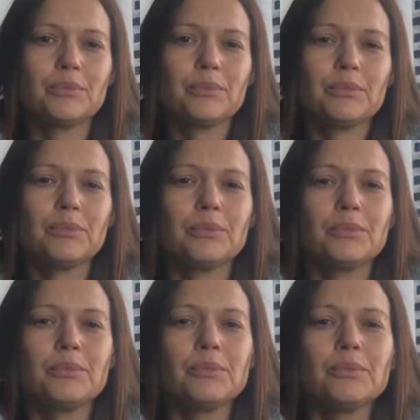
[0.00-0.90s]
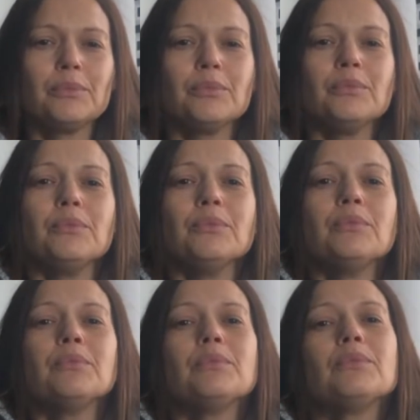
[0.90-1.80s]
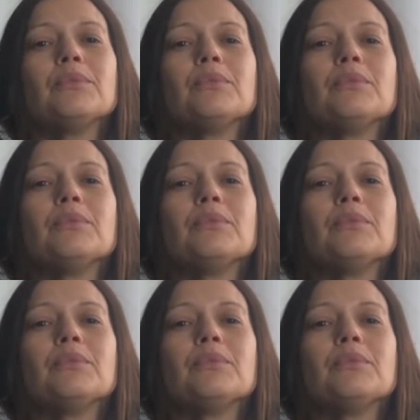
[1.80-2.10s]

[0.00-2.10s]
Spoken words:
No one is speaking in this clip.